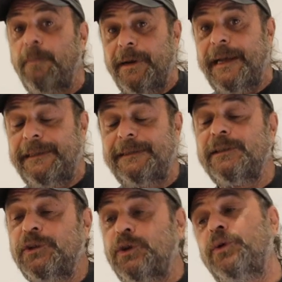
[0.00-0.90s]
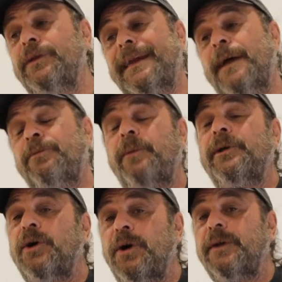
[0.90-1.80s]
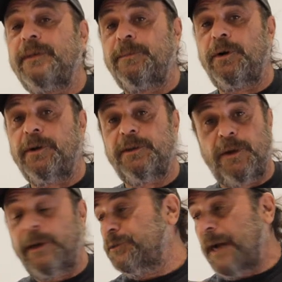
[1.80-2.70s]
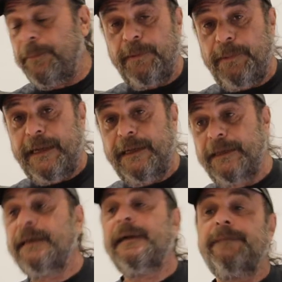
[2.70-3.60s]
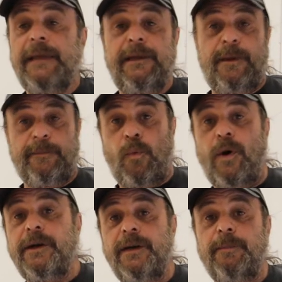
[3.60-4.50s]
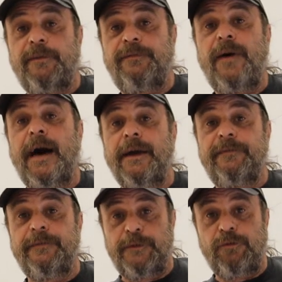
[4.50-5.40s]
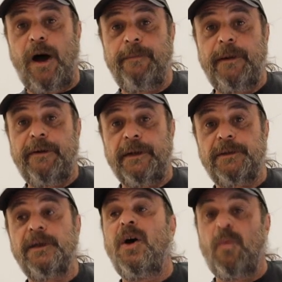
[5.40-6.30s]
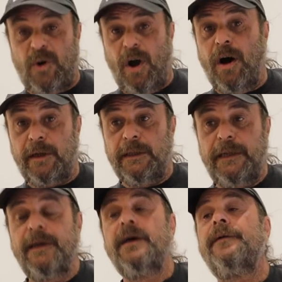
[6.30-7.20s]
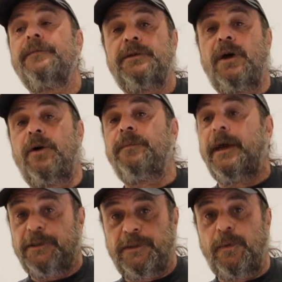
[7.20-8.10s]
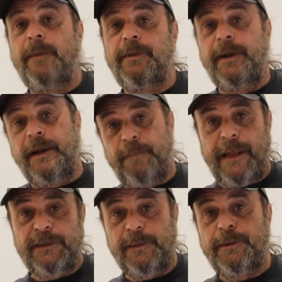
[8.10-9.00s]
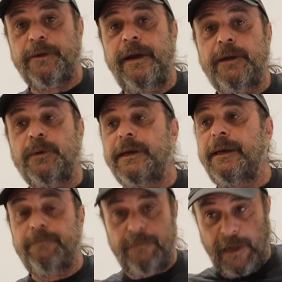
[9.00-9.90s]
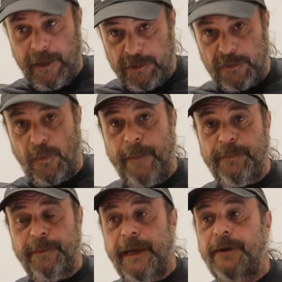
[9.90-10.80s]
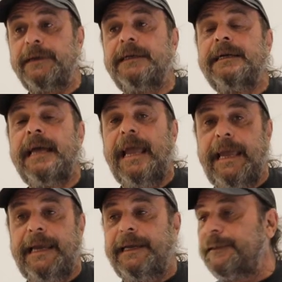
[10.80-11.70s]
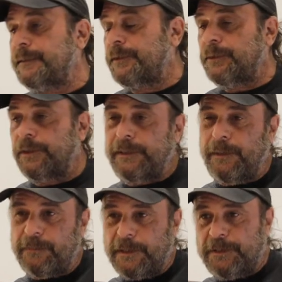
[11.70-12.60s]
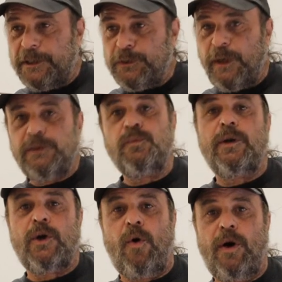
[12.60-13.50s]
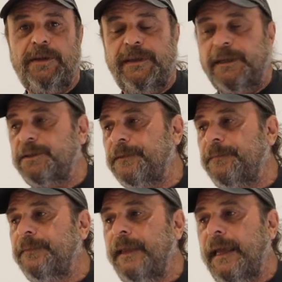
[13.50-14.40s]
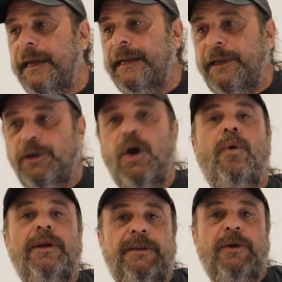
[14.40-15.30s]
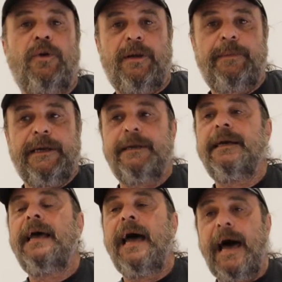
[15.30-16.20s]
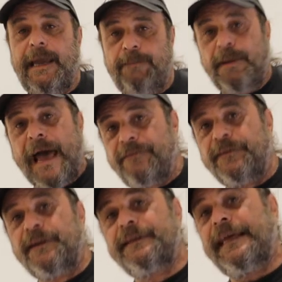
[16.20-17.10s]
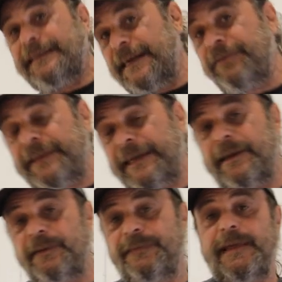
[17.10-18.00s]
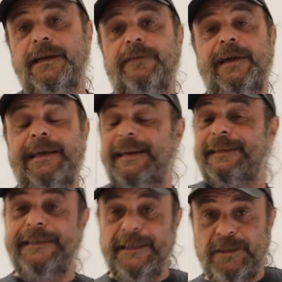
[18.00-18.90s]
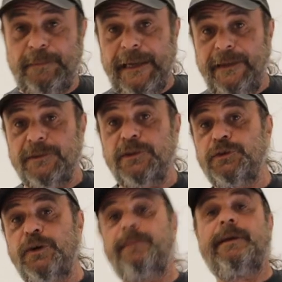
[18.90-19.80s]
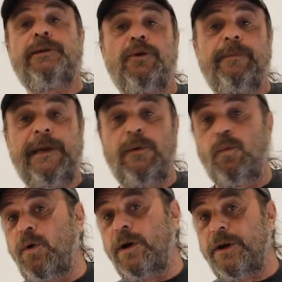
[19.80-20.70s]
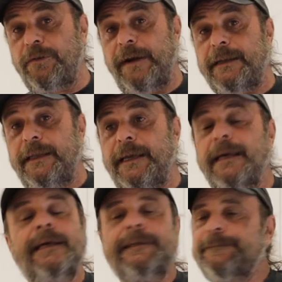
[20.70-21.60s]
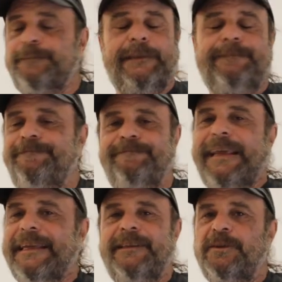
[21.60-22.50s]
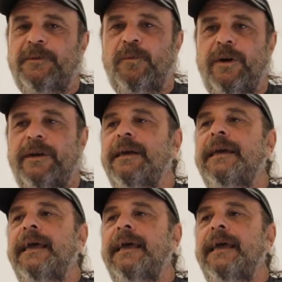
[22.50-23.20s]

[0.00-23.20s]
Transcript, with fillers: But I knew that I probably hurt the motor, so I dropped the pan, and number one and number five, the rod bearings, were ugly. So I swapped them out. I polished up the crank little kick, I swapped them out, and looked at the situation, what caused this. And I know it's the oil pan. I baffled. I did everything I could think of I could anticipate to try to make the oil pan work correctly, but it doesn't work.